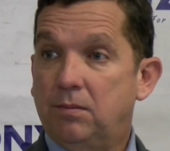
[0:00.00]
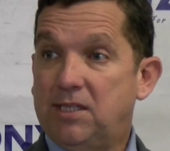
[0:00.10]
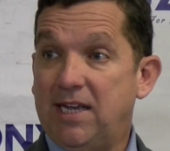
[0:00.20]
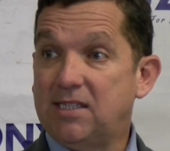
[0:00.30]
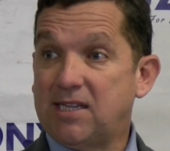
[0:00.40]

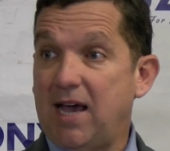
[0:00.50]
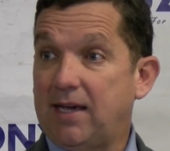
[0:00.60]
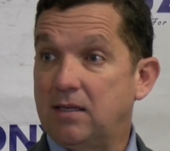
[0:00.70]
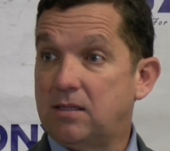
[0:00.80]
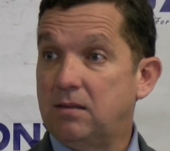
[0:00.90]
10
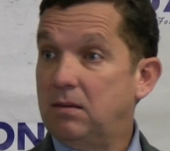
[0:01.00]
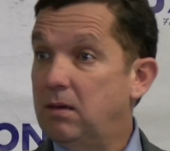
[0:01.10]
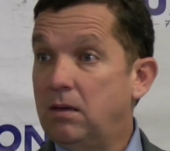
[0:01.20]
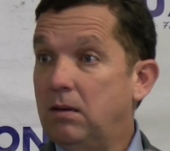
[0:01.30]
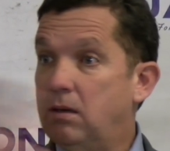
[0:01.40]
seconds
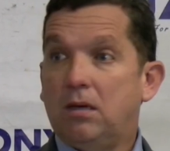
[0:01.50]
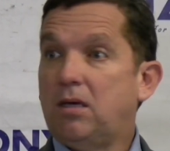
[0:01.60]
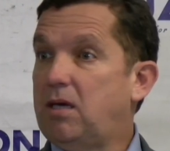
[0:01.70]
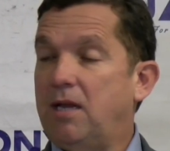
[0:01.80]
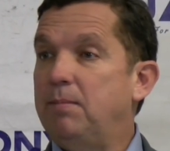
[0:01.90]

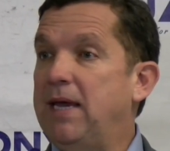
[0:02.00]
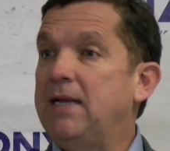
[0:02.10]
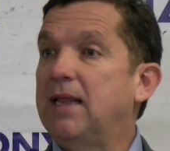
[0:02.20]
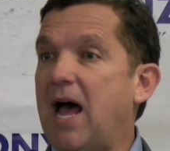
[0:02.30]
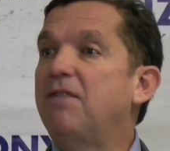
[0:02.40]
can
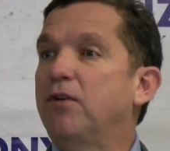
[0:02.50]
mean life